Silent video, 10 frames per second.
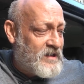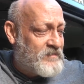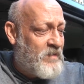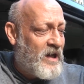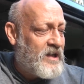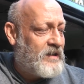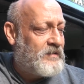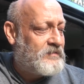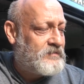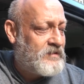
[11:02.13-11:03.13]
His buddy,
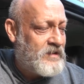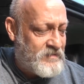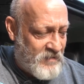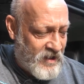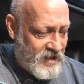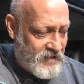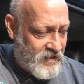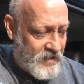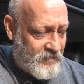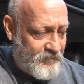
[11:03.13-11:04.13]
his buddy
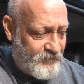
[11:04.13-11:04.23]
uh,